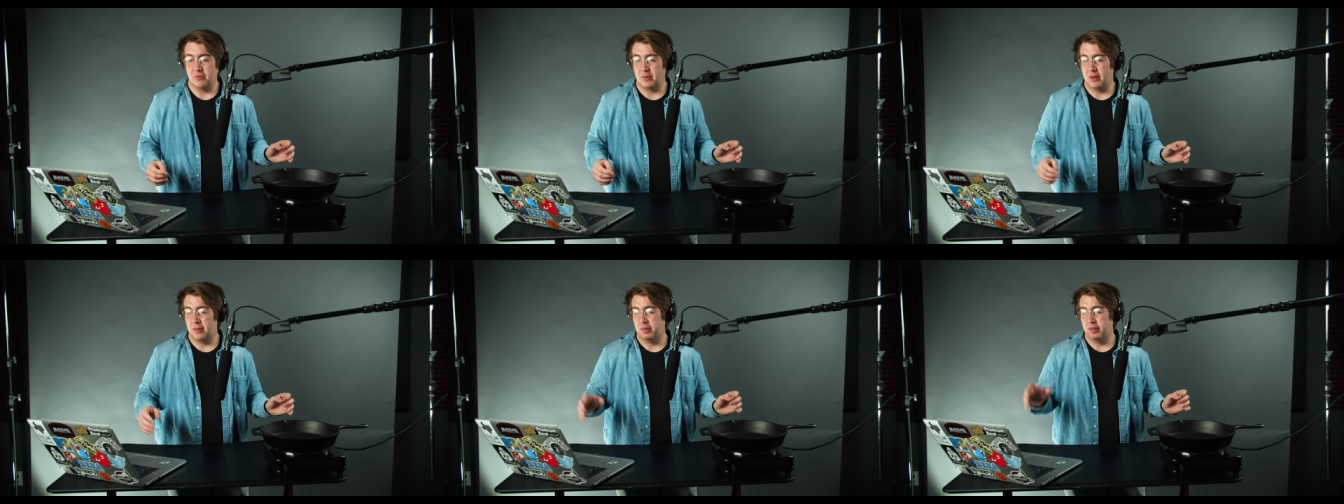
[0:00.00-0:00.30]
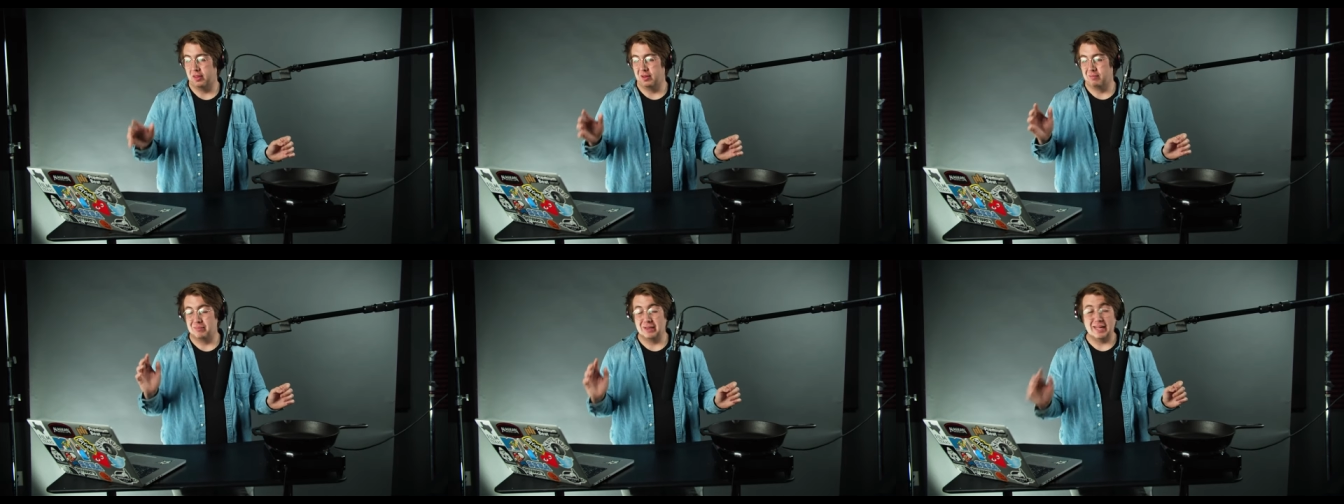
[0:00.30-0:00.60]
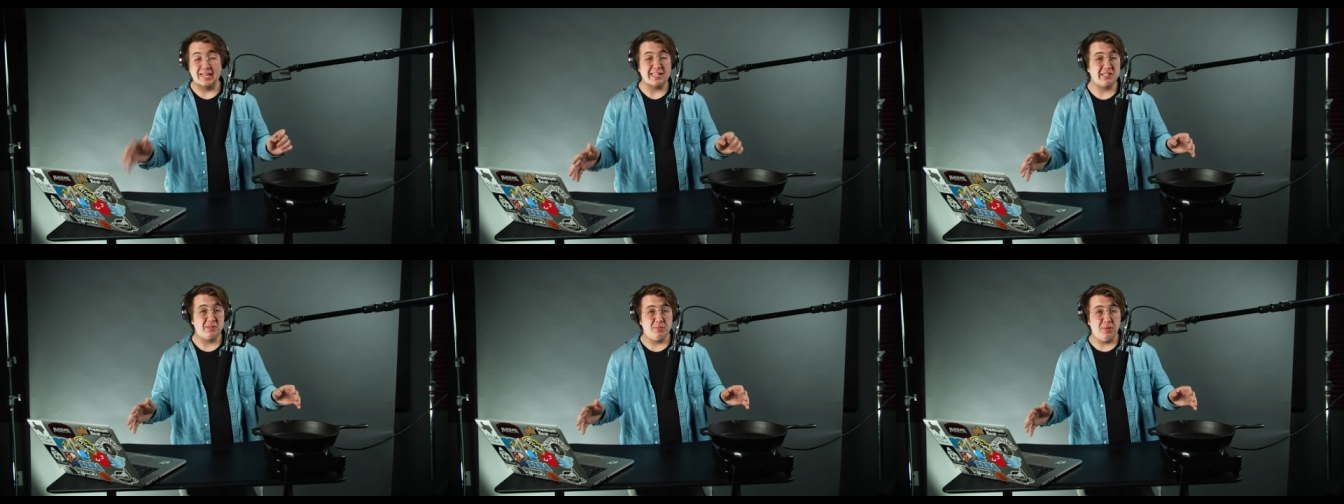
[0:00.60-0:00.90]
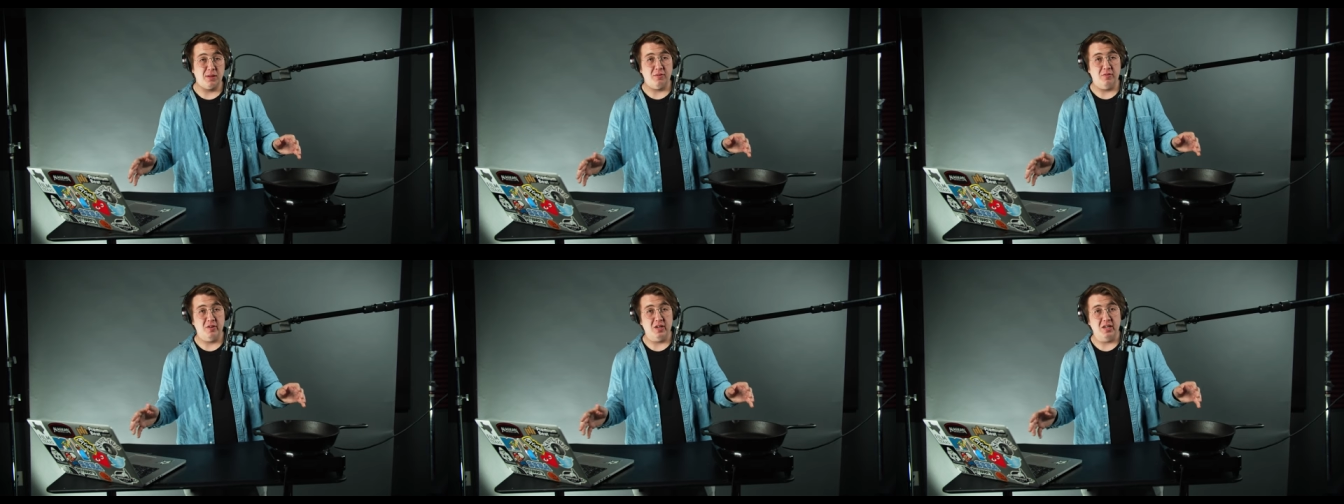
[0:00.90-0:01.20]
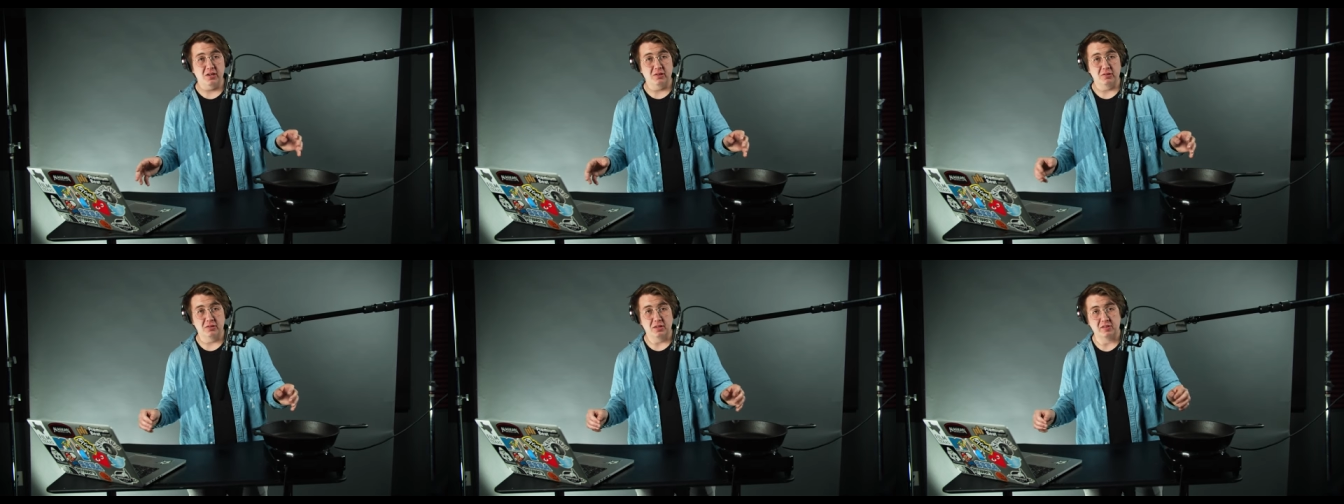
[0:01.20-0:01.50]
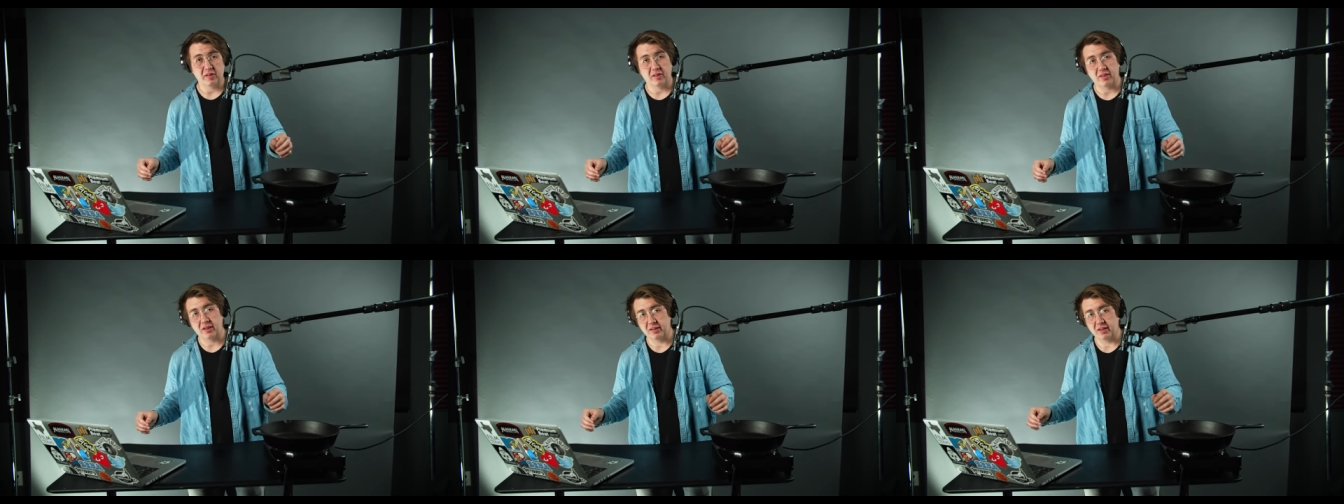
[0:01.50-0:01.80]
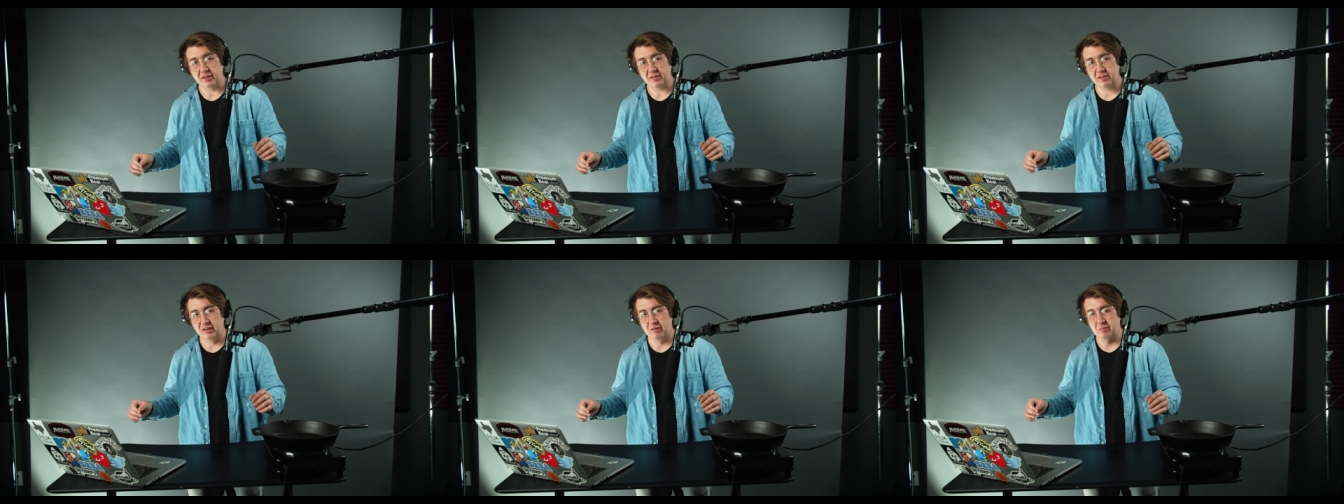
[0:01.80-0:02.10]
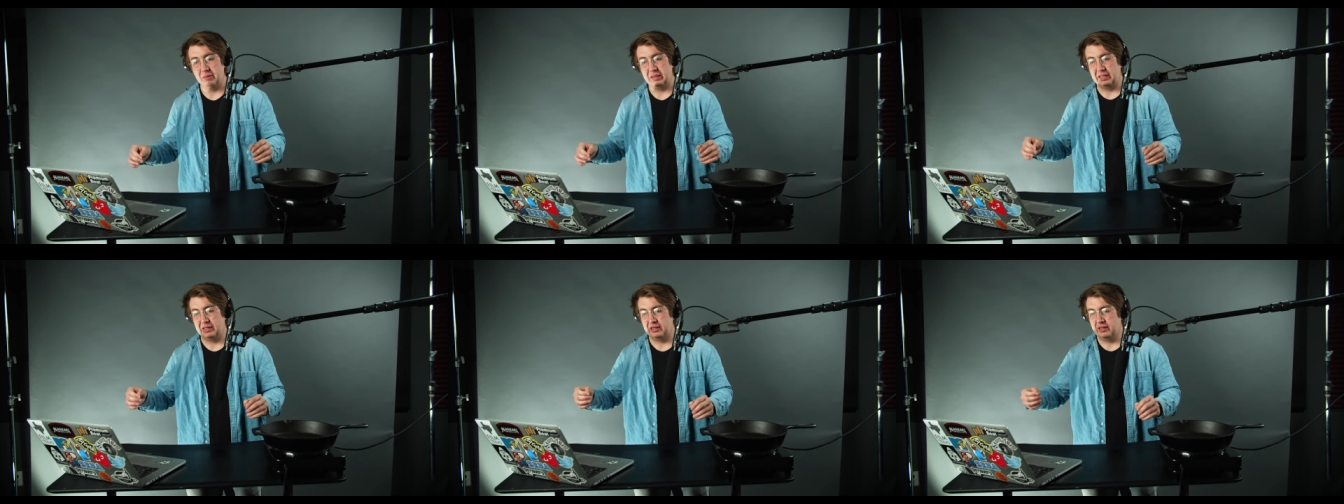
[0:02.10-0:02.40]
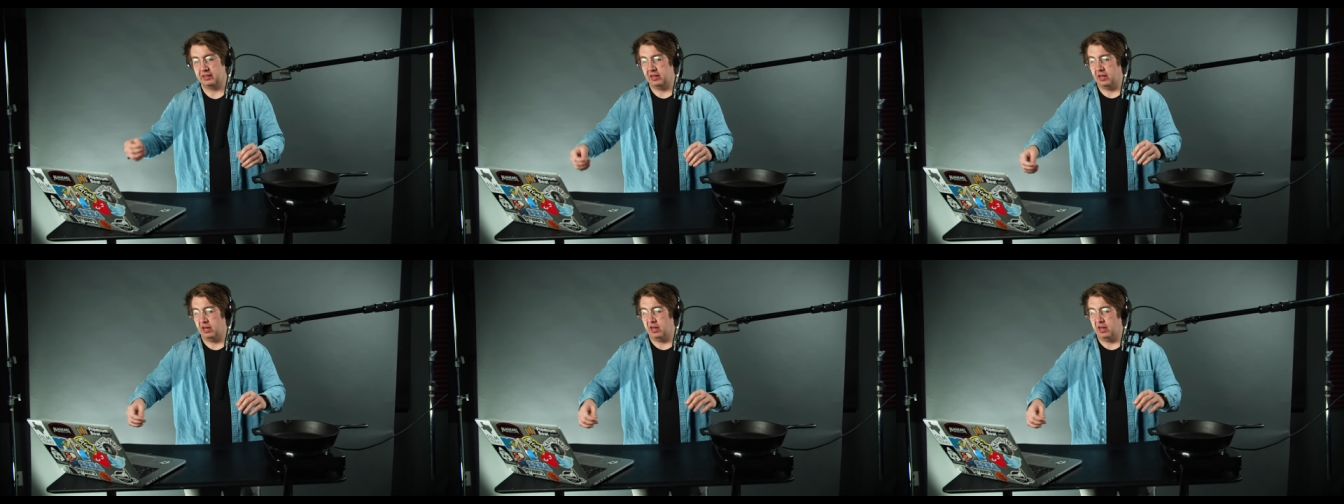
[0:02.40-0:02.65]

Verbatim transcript: with the blacksmith video because I think that's going to be